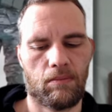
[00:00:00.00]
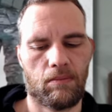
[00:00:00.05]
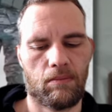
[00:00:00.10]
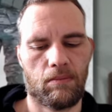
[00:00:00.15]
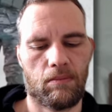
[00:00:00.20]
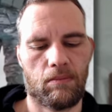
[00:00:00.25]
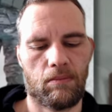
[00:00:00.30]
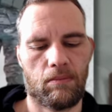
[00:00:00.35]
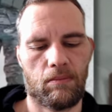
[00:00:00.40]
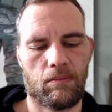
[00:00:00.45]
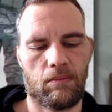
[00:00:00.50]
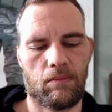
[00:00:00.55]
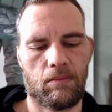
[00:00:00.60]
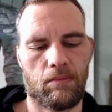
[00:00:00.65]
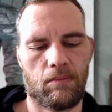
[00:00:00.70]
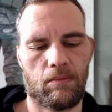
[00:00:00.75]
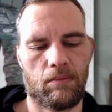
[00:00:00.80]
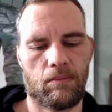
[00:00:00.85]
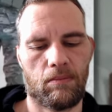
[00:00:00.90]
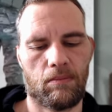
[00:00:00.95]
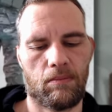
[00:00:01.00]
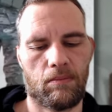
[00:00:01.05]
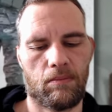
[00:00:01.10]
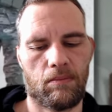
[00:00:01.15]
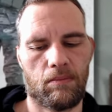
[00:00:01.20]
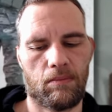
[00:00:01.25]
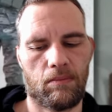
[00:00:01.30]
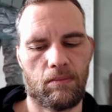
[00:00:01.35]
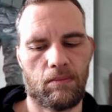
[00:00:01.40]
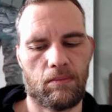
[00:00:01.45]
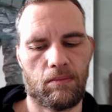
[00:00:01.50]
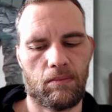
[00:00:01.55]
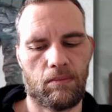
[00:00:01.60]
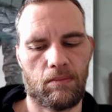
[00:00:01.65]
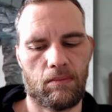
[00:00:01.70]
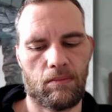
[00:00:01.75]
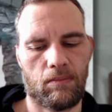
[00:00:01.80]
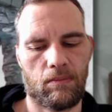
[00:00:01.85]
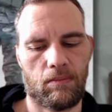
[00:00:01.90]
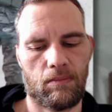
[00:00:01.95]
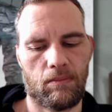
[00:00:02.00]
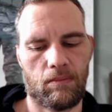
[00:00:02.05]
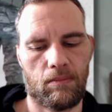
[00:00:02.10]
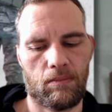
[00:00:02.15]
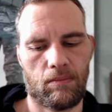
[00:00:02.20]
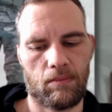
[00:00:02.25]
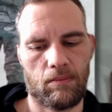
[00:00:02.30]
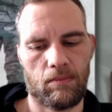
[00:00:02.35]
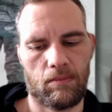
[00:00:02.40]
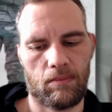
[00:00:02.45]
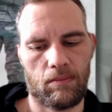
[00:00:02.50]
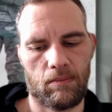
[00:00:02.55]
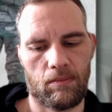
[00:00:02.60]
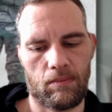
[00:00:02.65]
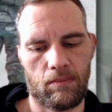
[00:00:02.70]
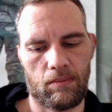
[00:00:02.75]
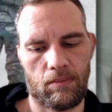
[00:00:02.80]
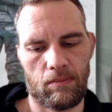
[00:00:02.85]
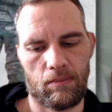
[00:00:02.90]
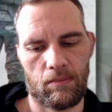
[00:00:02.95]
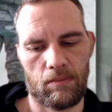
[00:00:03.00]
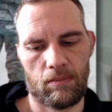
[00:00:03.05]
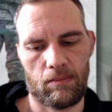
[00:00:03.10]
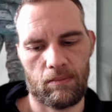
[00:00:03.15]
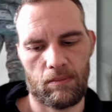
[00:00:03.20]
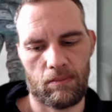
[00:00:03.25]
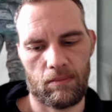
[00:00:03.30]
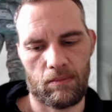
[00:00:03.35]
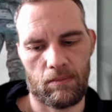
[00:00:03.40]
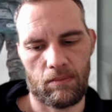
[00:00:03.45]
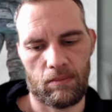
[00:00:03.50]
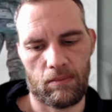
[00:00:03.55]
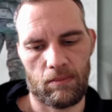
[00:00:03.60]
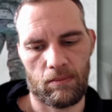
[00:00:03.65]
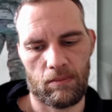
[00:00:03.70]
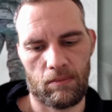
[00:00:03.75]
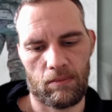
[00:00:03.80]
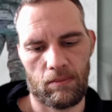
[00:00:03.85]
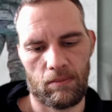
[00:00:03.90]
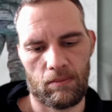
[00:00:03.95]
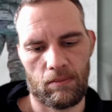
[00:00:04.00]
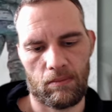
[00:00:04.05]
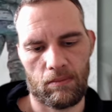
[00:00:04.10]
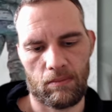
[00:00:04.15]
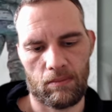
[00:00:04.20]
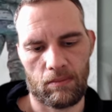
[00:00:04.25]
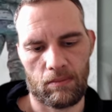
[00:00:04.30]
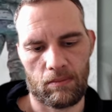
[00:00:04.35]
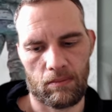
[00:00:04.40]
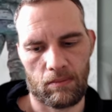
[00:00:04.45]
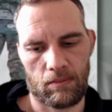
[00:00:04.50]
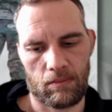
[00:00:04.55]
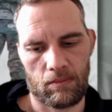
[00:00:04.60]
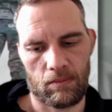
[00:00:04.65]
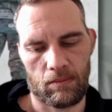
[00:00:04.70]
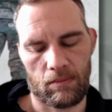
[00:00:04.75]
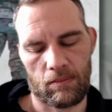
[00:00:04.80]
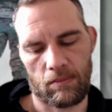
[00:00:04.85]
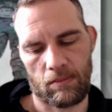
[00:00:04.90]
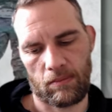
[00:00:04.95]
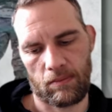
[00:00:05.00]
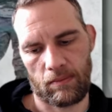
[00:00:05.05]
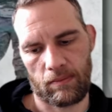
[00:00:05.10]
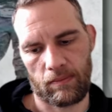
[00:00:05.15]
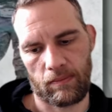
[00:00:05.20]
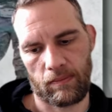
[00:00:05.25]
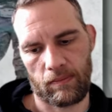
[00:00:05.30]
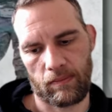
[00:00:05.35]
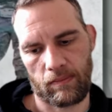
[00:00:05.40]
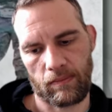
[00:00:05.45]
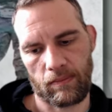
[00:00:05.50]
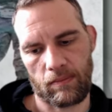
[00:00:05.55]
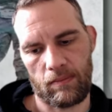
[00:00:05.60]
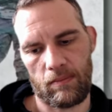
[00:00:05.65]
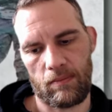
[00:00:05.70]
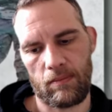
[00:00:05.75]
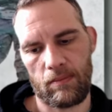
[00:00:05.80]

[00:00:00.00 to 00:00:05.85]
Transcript: The person shown says nothing.